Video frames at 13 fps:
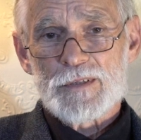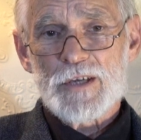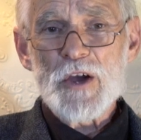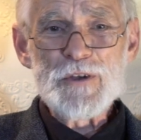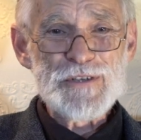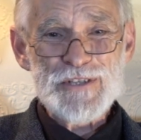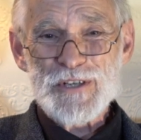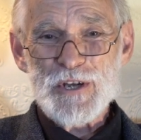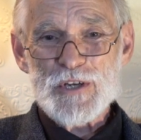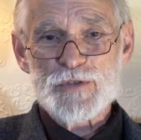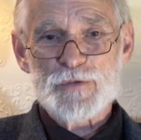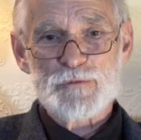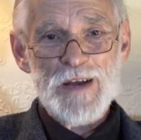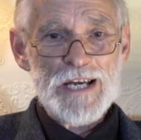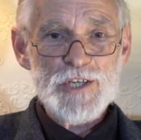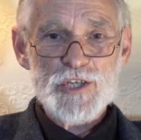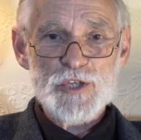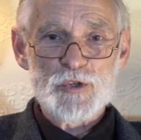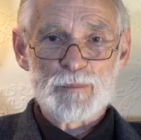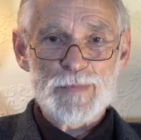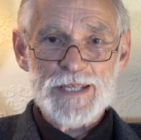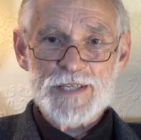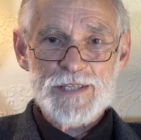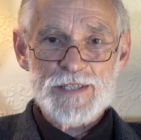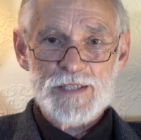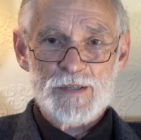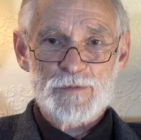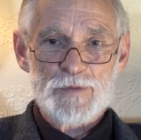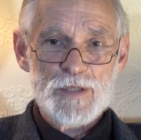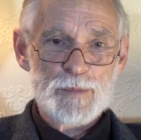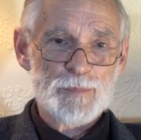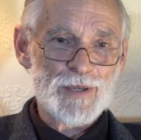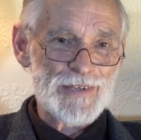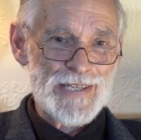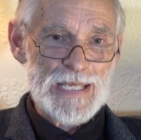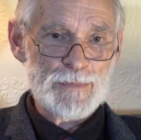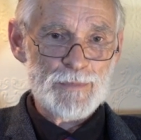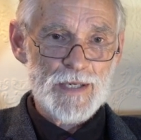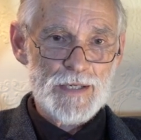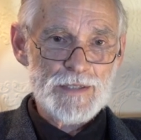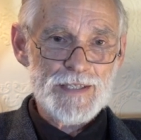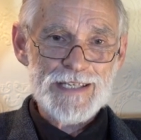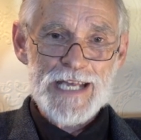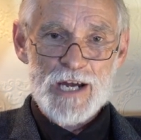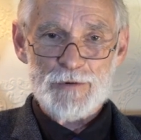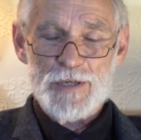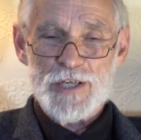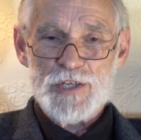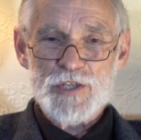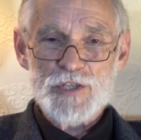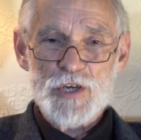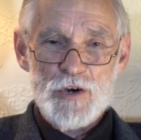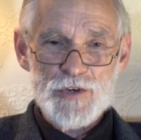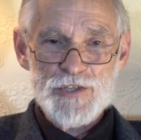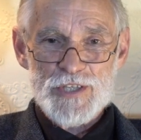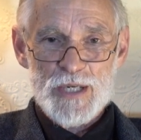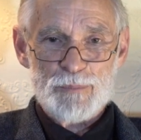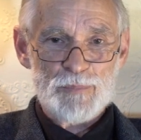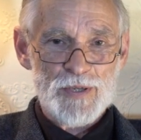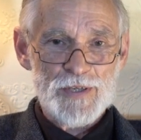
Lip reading: Go search functional medicine for the polemic to current toxic,